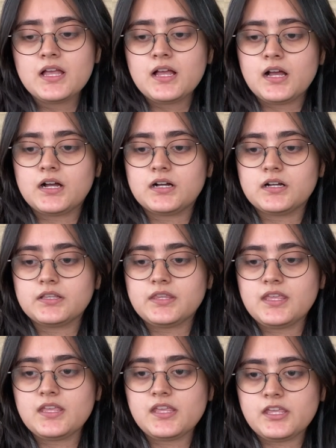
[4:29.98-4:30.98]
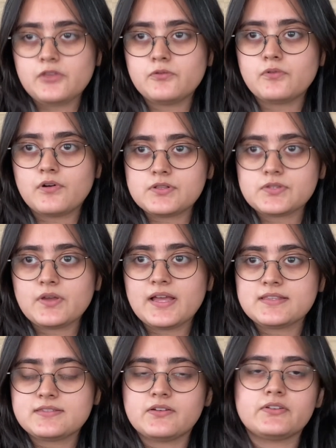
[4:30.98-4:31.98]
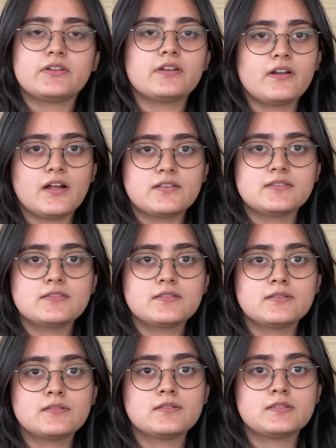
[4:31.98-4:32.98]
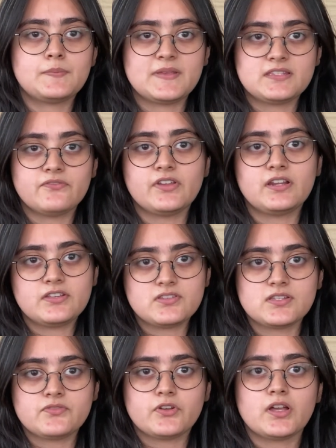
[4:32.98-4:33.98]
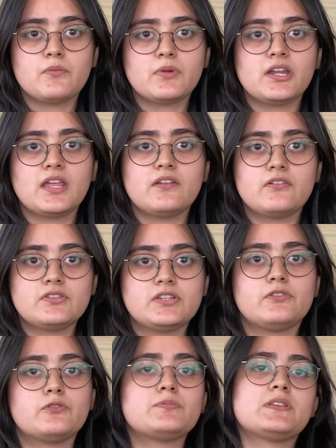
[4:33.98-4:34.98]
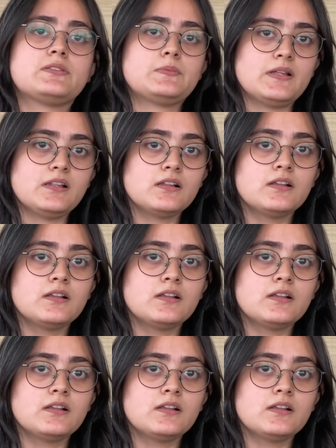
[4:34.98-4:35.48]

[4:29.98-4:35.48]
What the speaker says: The EU also has certain grants specifically just for community energy groups as well.